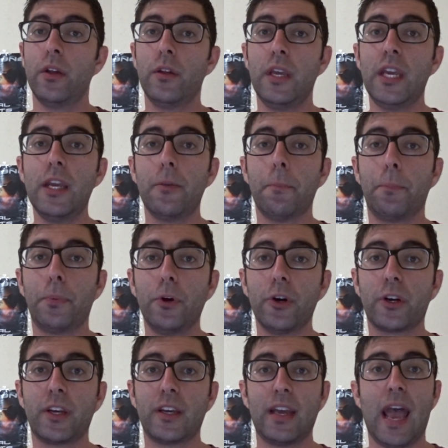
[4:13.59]
Ian
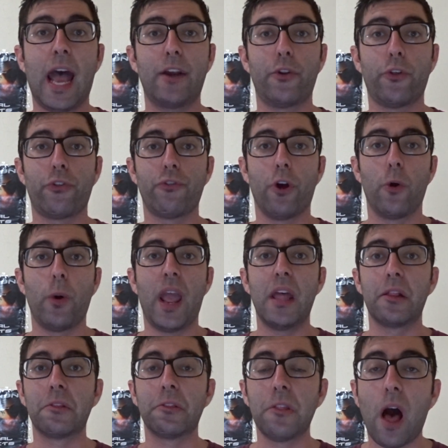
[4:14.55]
Book had to throw
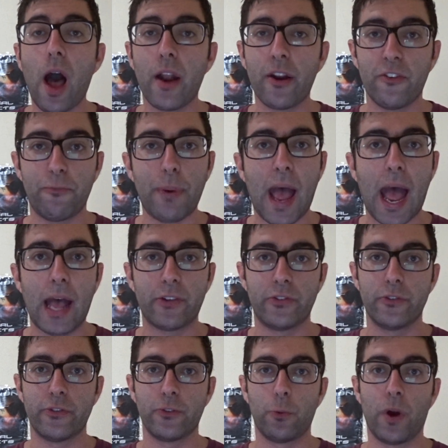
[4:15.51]
a lot of
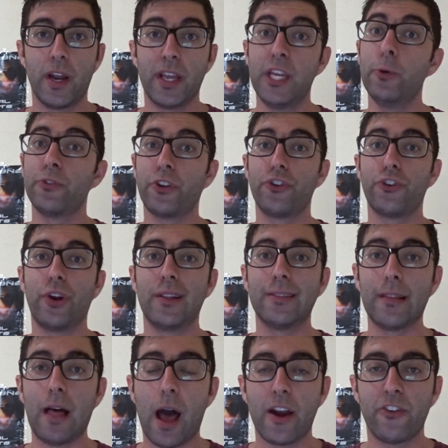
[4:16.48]
passes away. He was under a
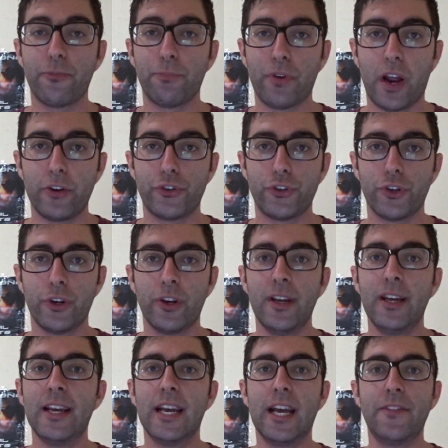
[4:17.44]
lot of pressure,
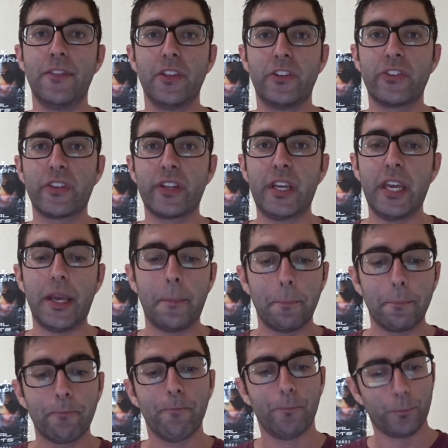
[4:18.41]
and the
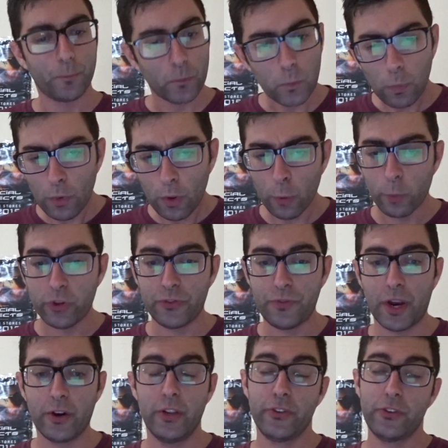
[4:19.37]
scheme was
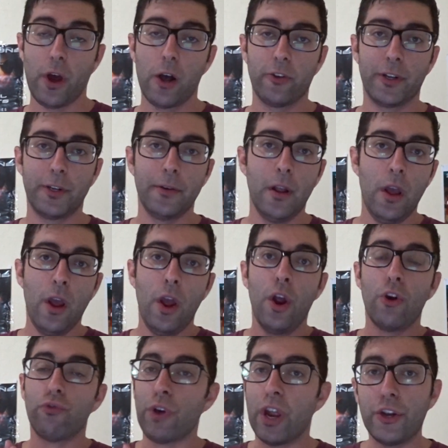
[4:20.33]
very solid.
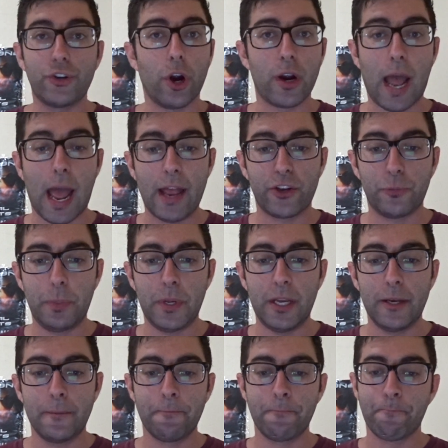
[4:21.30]
Rayshard
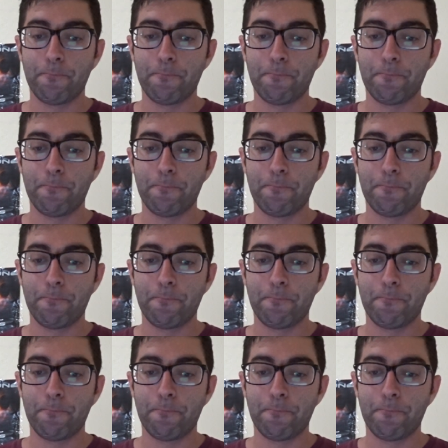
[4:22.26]
Ashby,